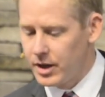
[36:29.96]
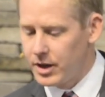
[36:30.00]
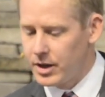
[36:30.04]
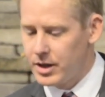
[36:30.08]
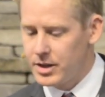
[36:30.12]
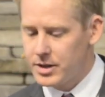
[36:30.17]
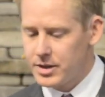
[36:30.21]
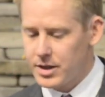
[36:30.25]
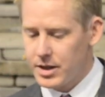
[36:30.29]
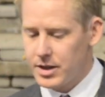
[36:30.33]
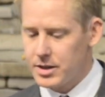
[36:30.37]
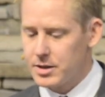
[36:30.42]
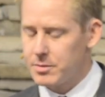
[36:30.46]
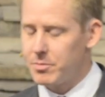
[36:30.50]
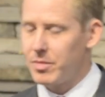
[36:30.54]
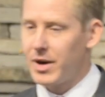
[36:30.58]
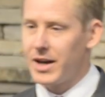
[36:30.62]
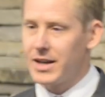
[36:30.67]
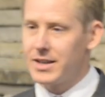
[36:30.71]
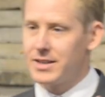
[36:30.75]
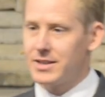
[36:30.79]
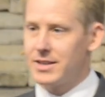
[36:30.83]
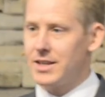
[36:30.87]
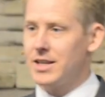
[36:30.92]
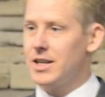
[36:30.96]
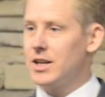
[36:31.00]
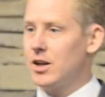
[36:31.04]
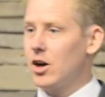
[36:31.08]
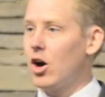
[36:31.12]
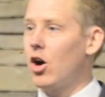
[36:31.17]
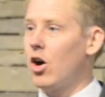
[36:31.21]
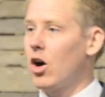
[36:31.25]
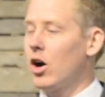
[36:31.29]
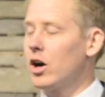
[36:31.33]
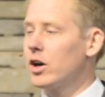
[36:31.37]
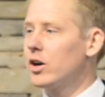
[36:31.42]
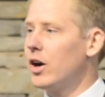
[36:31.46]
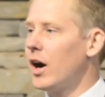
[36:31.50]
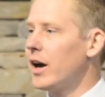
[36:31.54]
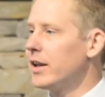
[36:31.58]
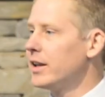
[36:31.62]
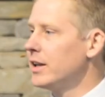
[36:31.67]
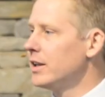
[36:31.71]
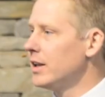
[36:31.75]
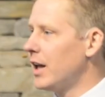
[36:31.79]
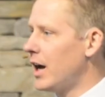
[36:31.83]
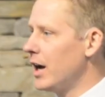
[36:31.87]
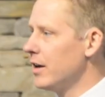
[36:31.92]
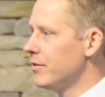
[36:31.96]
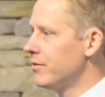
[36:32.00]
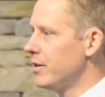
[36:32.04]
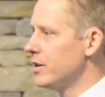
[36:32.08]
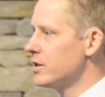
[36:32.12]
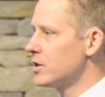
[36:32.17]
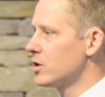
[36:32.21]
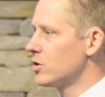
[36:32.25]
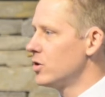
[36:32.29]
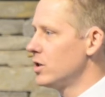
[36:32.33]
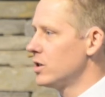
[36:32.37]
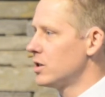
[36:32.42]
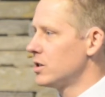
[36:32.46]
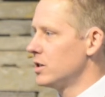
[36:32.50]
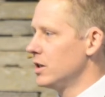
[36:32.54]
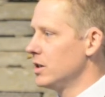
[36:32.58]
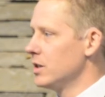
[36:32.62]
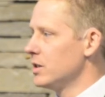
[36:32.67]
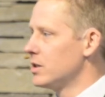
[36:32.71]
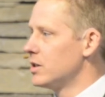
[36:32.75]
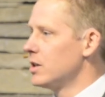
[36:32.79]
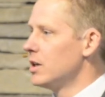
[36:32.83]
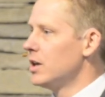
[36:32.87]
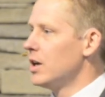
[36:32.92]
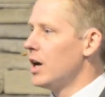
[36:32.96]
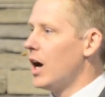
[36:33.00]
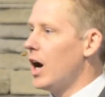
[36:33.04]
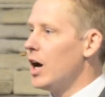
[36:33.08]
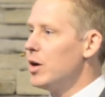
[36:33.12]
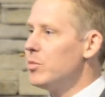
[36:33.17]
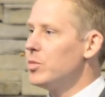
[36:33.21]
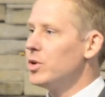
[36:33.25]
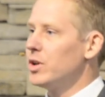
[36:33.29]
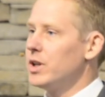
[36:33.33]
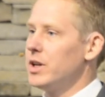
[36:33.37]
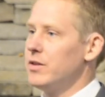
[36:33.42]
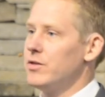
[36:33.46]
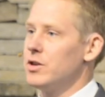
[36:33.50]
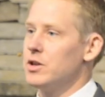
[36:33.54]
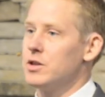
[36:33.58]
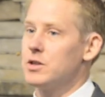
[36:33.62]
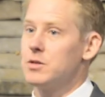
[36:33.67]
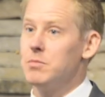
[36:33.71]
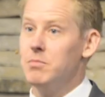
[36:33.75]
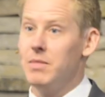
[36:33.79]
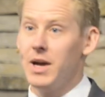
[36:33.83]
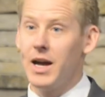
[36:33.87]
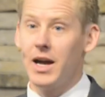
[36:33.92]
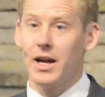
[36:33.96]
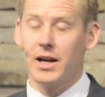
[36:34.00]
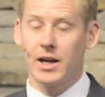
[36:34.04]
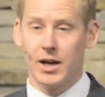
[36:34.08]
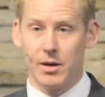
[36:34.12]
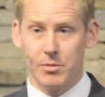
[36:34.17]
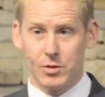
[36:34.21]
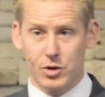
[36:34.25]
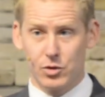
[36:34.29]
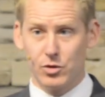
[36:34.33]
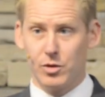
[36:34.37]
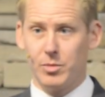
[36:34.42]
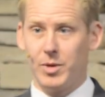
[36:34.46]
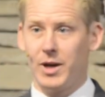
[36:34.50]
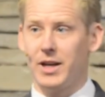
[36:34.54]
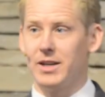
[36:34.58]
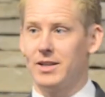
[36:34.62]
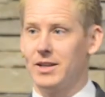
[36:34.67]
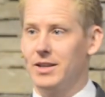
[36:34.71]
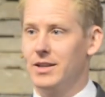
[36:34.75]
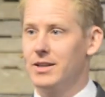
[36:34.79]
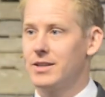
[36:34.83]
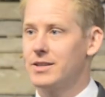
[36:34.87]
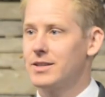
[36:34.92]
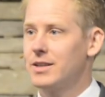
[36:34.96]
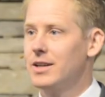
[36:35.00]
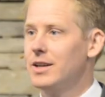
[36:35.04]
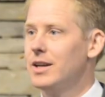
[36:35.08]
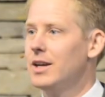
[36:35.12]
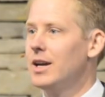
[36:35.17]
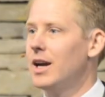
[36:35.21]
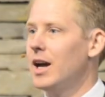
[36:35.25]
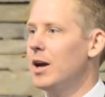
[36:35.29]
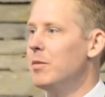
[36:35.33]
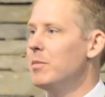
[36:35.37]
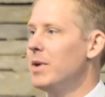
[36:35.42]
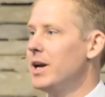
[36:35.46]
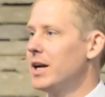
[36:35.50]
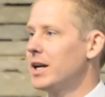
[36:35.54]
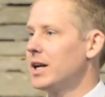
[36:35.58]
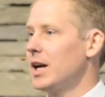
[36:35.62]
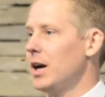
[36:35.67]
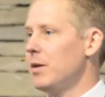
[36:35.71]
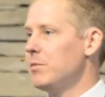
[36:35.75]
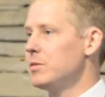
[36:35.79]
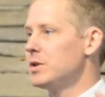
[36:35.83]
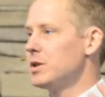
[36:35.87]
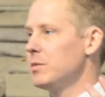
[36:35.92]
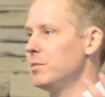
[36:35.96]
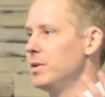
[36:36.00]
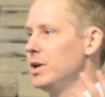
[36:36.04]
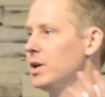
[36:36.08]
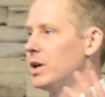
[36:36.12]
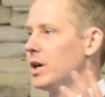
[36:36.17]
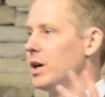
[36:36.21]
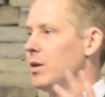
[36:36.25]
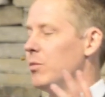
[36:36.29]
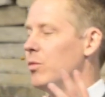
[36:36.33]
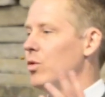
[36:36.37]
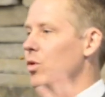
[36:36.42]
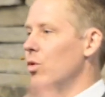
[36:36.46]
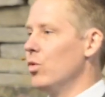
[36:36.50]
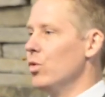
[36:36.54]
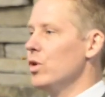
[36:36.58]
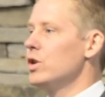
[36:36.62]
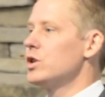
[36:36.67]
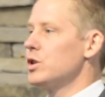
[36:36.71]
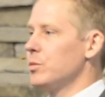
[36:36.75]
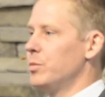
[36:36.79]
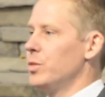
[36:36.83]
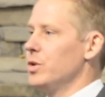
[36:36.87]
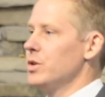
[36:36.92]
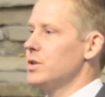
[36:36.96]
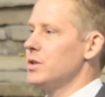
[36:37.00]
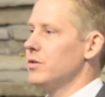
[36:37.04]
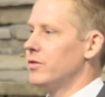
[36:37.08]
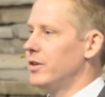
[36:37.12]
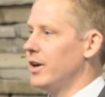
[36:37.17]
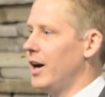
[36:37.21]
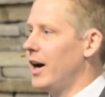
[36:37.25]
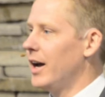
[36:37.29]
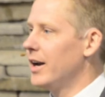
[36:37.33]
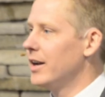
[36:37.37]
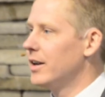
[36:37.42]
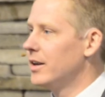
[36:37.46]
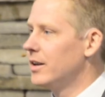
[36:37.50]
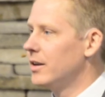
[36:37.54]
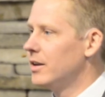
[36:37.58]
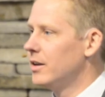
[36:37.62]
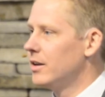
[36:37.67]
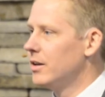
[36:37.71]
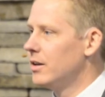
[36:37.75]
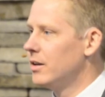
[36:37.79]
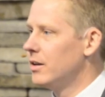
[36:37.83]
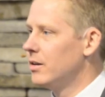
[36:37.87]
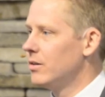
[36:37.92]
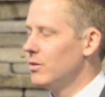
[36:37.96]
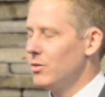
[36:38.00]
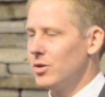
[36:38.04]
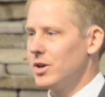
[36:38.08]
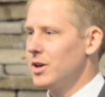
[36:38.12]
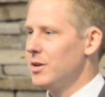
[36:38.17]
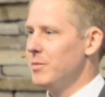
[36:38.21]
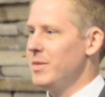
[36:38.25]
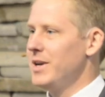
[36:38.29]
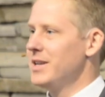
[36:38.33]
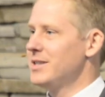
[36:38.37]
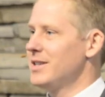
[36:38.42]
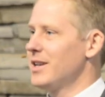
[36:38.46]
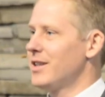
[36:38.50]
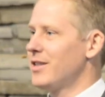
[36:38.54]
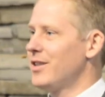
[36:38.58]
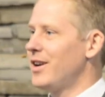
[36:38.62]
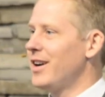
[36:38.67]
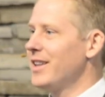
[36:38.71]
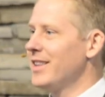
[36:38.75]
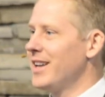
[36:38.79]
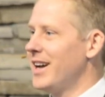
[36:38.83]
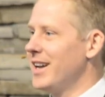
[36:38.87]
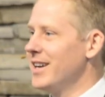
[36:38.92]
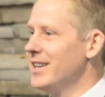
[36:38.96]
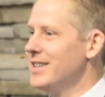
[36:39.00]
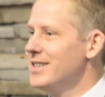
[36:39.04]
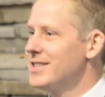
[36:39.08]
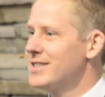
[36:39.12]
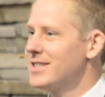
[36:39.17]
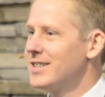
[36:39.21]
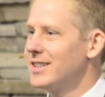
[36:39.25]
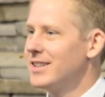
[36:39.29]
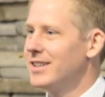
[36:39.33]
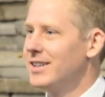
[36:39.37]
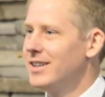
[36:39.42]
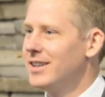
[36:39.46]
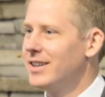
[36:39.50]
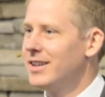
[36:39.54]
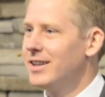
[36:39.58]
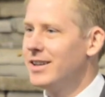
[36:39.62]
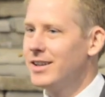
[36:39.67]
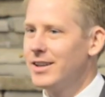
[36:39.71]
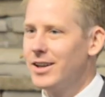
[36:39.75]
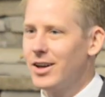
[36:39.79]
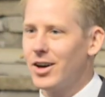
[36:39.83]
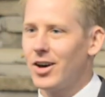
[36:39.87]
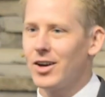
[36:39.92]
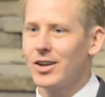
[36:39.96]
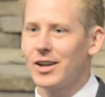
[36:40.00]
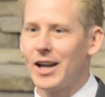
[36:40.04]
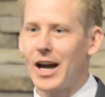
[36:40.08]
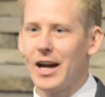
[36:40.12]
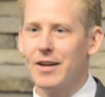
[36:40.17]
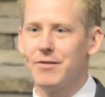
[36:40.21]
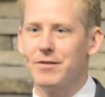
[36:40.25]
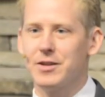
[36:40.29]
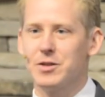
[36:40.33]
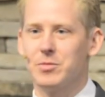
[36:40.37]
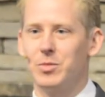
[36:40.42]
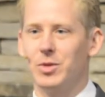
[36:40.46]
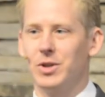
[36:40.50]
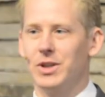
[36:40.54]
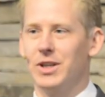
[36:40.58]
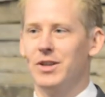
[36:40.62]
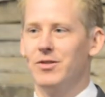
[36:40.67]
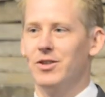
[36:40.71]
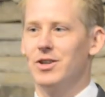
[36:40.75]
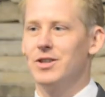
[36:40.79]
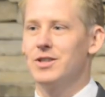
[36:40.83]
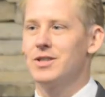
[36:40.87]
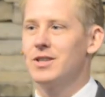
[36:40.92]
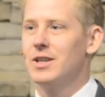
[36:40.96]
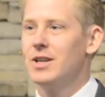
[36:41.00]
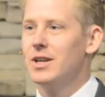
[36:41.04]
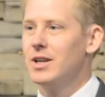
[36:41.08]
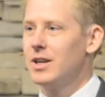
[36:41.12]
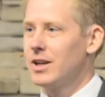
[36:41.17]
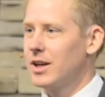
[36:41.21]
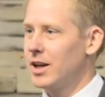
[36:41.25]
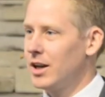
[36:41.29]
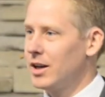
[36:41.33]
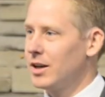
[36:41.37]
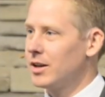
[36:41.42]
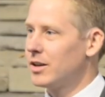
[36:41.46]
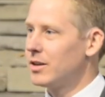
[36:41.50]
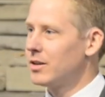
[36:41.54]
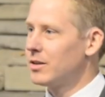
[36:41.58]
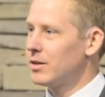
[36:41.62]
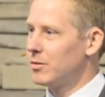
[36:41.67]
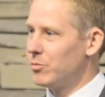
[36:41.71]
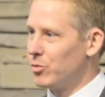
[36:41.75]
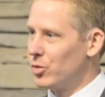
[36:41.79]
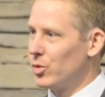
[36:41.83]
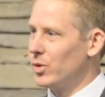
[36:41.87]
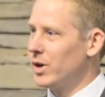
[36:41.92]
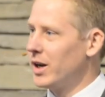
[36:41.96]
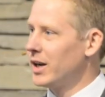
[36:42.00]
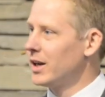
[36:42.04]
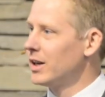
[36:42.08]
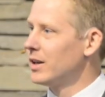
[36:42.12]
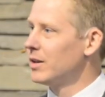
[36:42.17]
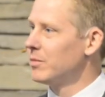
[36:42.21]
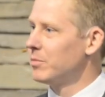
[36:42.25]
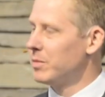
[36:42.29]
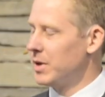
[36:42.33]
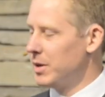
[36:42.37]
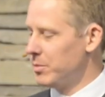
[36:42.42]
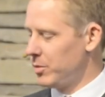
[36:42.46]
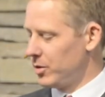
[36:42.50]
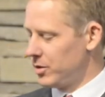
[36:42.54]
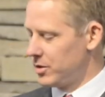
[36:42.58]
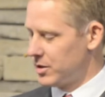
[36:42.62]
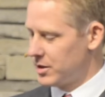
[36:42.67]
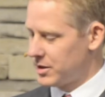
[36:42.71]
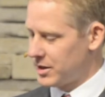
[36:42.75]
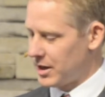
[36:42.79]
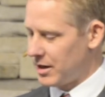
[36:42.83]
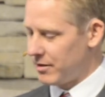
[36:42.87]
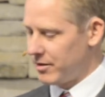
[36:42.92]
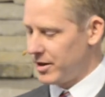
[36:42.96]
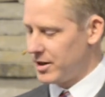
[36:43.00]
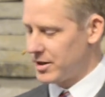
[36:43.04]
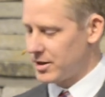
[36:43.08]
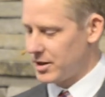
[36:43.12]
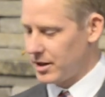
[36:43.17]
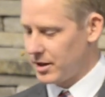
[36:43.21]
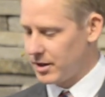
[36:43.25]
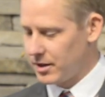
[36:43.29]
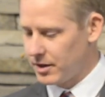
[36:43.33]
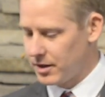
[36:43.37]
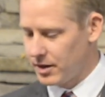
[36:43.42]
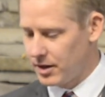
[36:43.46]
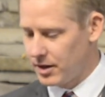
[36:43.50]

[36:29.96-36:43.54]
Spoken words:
He says, by seeing our godly life as Christians, unbelievers may come to repentance and may come to become worshipers of God. What an amazing thought that is, that our life as believers can bring people to salvation.